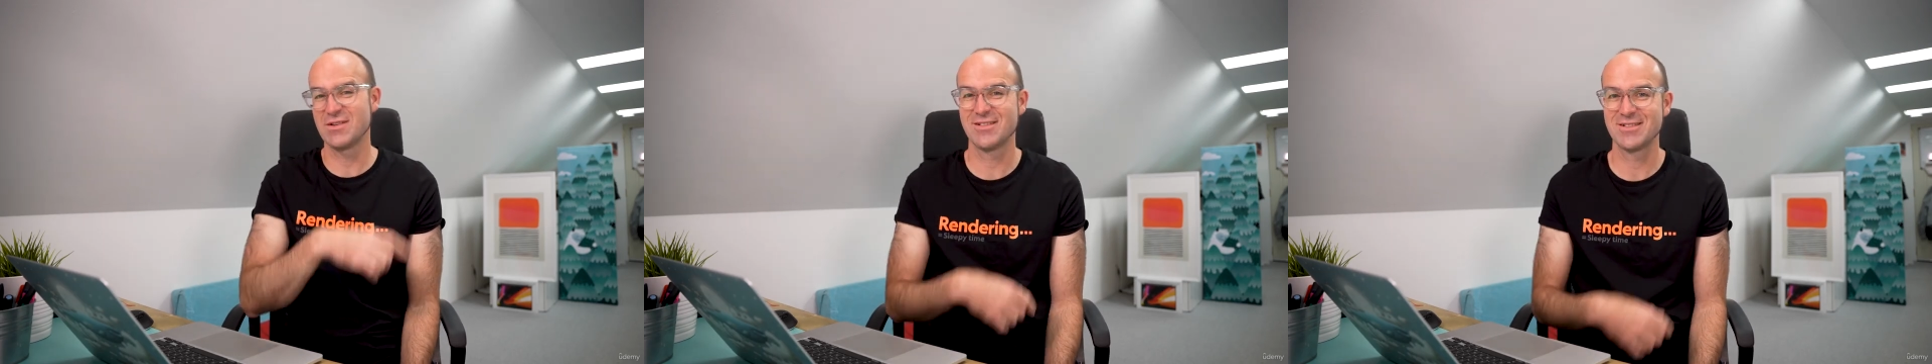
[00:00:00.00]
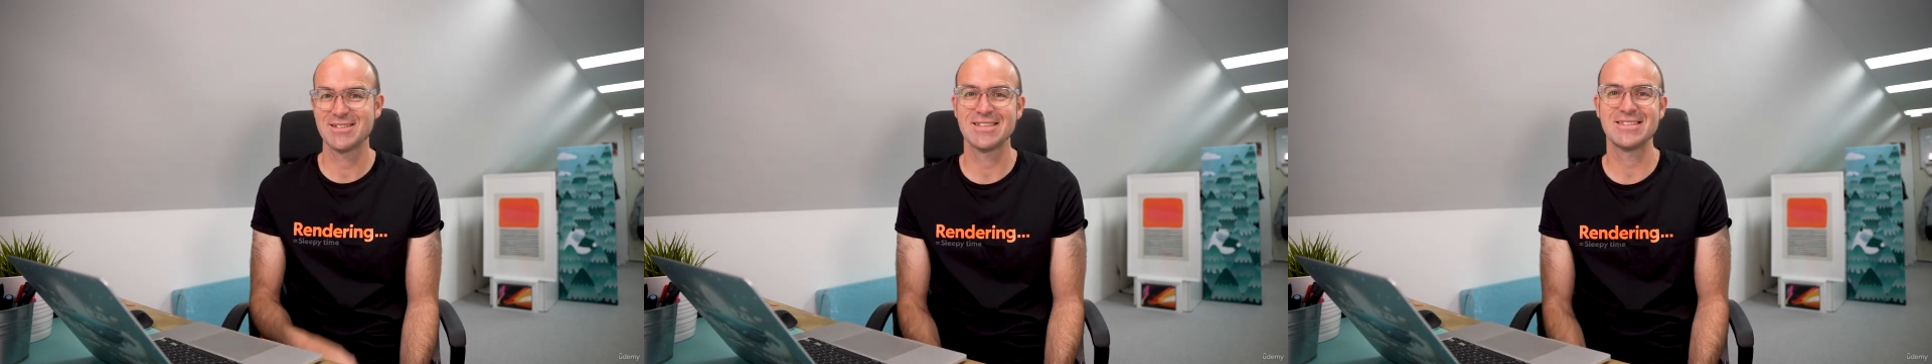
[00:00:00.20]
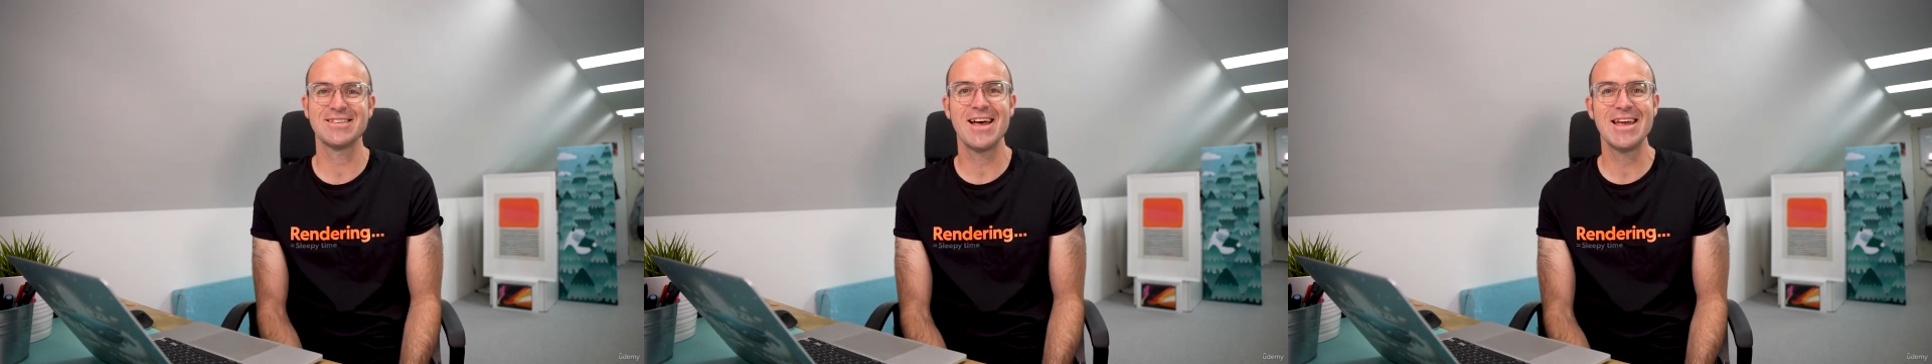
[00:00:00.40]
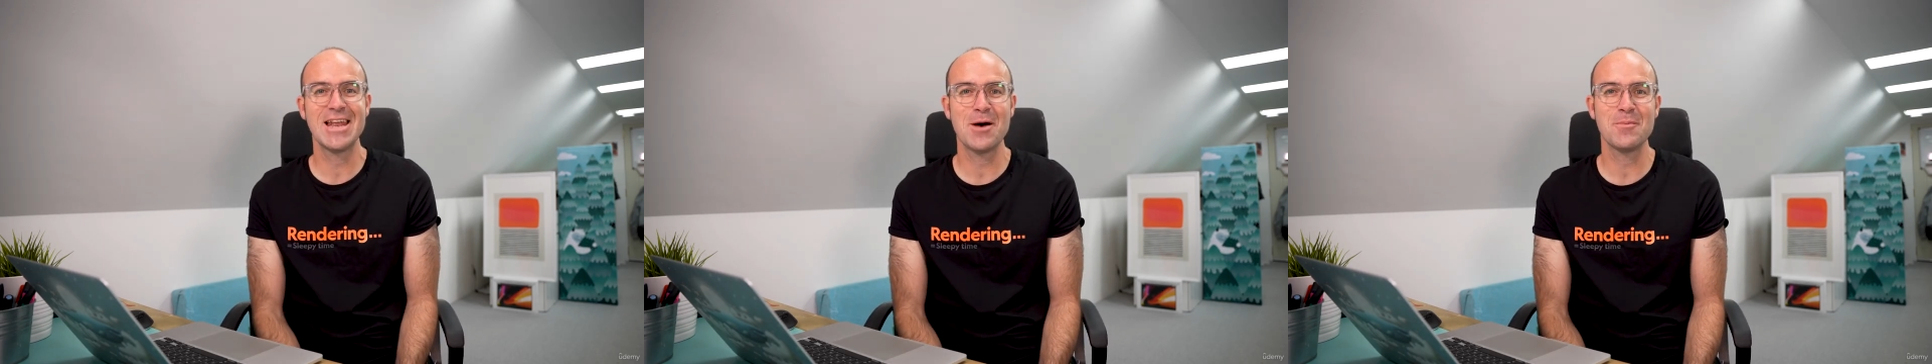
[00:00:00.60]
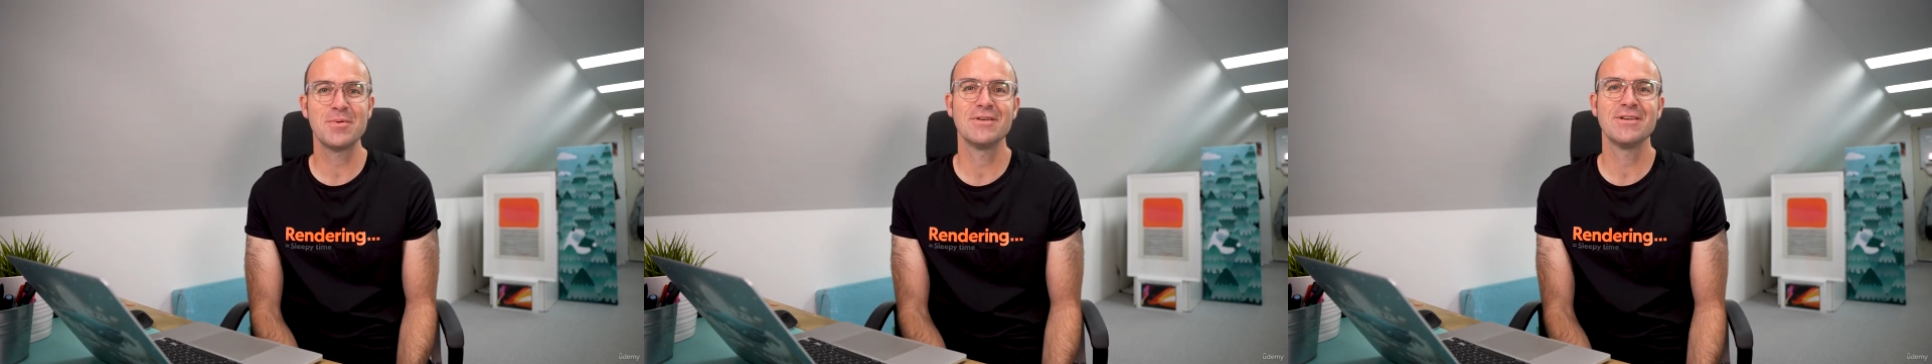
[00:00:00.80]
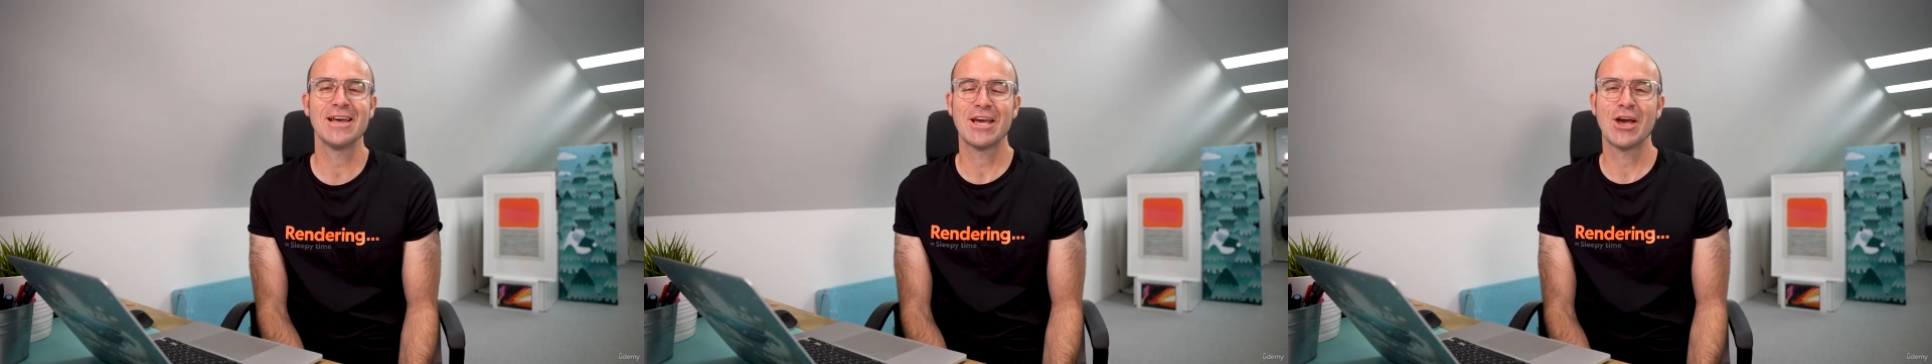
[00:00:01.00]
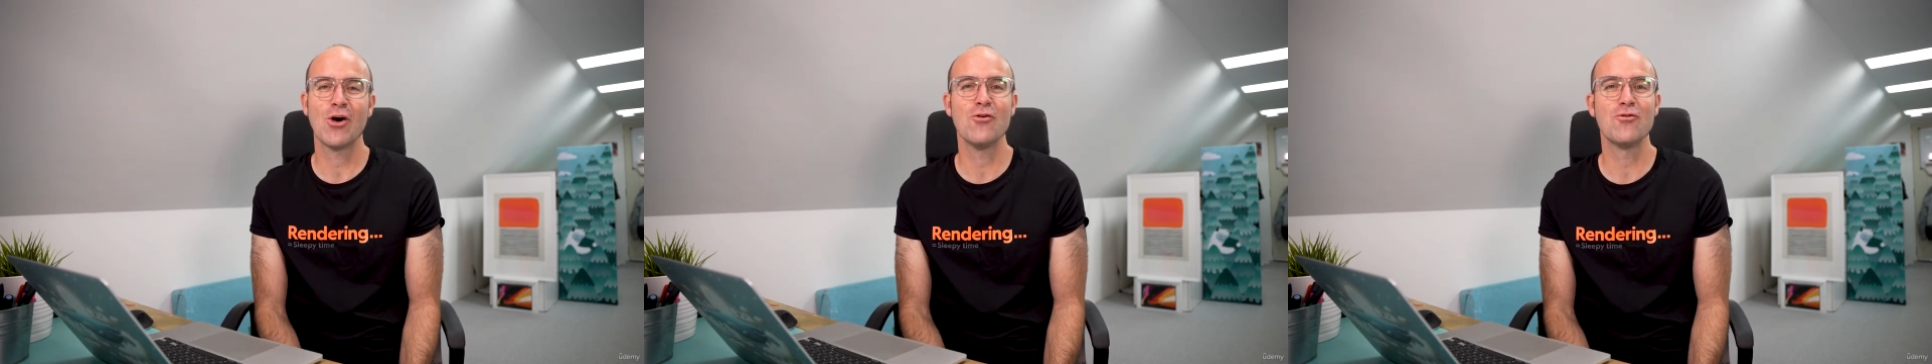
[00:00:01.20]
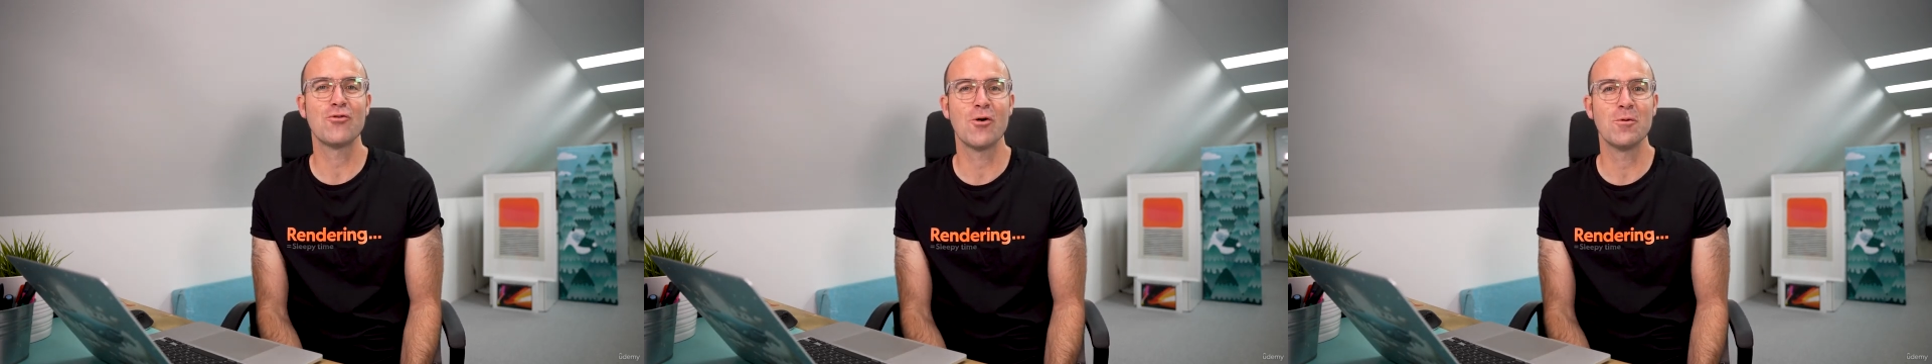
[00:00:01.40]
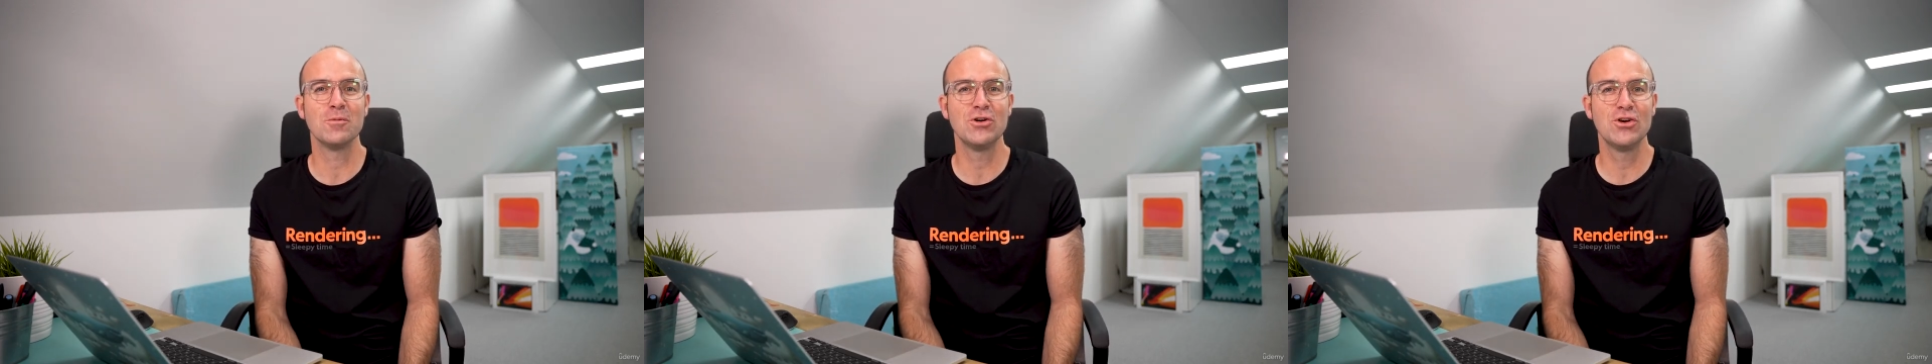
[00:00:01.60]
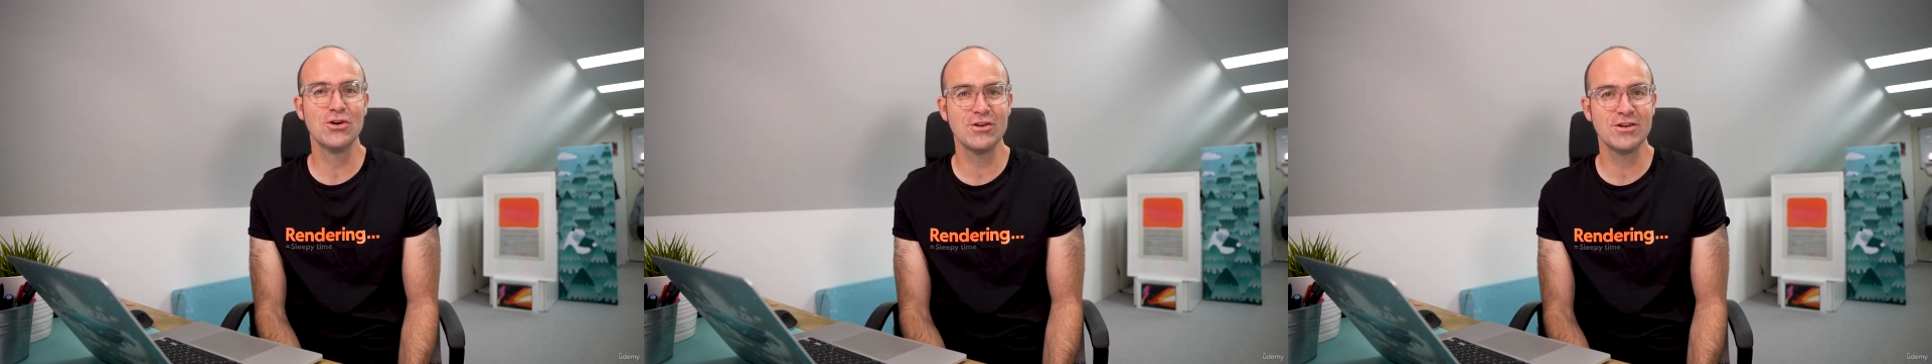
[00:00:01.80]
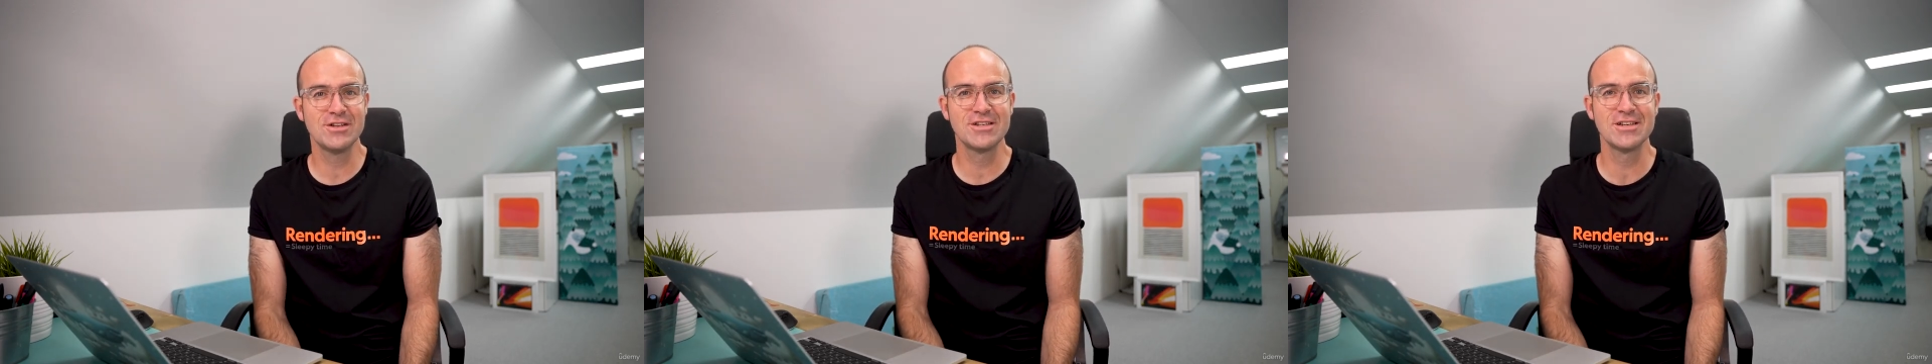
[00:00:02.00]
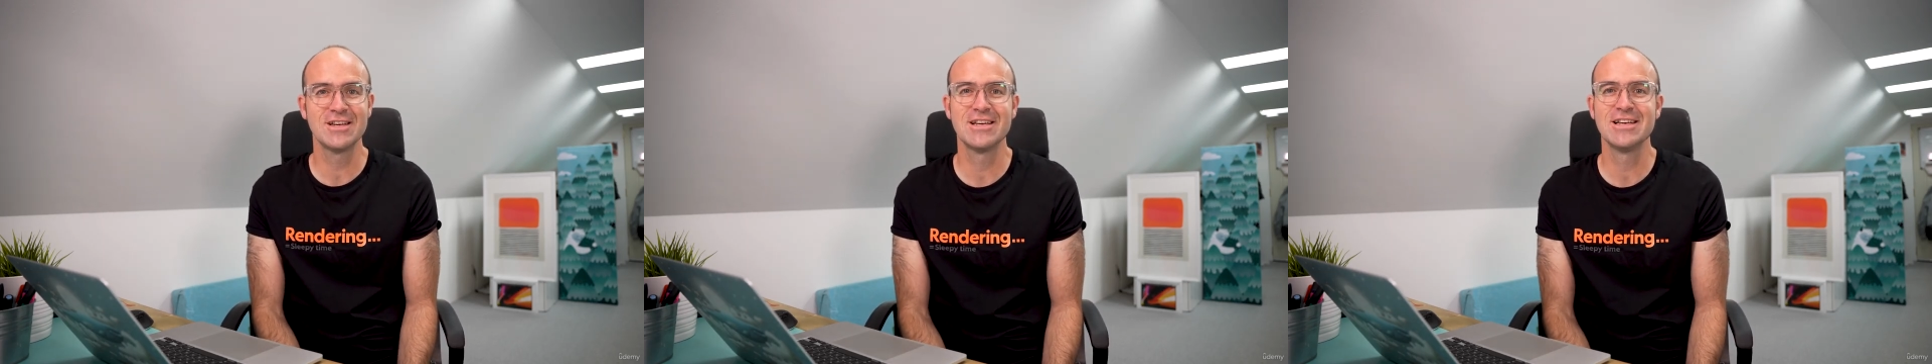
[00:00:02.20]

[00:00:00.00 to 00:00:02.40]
So sign up and go from good